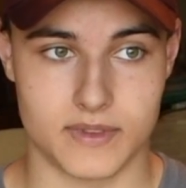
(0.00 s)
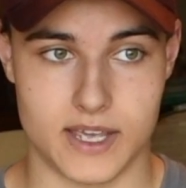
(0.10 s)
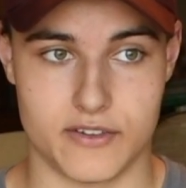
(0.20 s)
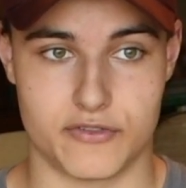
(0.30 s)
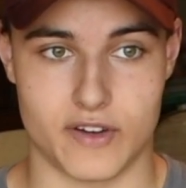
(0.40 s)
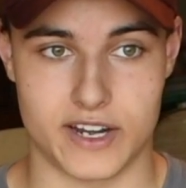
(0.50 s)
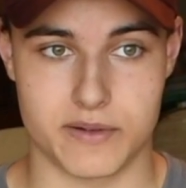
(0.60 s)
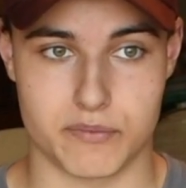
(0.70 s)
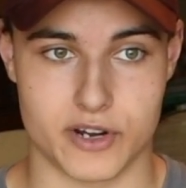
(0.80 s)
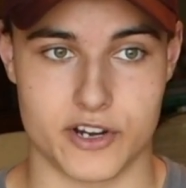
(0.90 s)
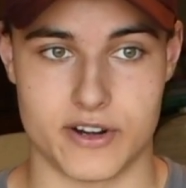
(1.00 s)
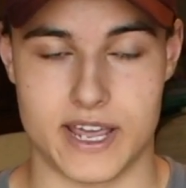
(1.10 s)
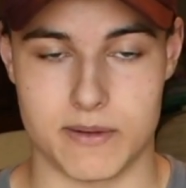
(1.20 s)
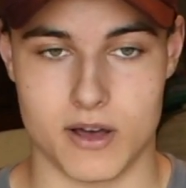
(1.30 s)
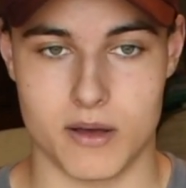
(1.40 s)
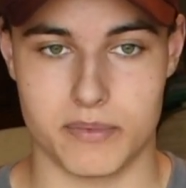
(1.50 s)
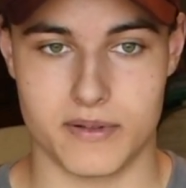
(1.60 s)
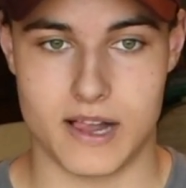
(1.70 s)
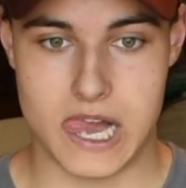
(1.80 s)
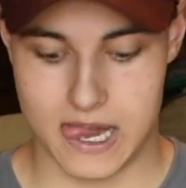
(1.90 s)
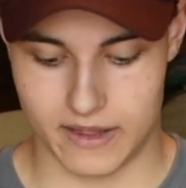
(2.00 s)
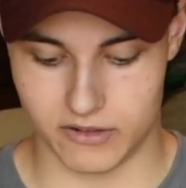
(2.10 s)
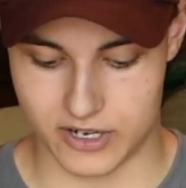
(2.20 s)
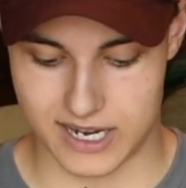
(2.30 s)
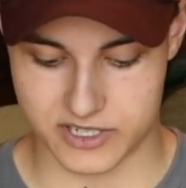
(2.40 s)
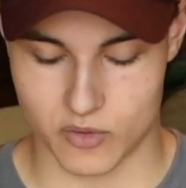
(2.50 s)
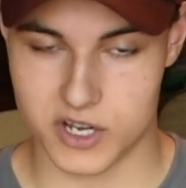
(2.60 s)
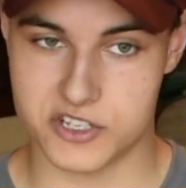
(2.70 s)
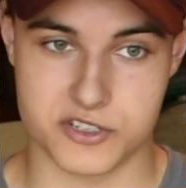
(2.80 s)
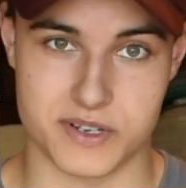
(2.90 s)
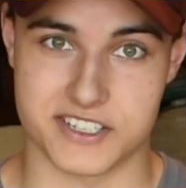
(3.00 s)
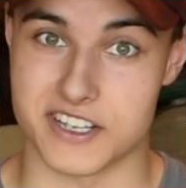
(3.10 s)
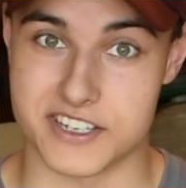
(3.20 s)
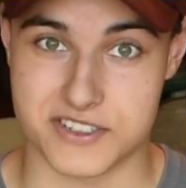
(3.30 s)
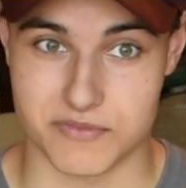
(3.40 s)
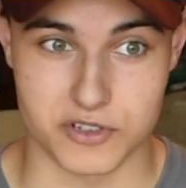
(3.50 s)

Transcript: If I didn't bring your name up when you asked questions because I just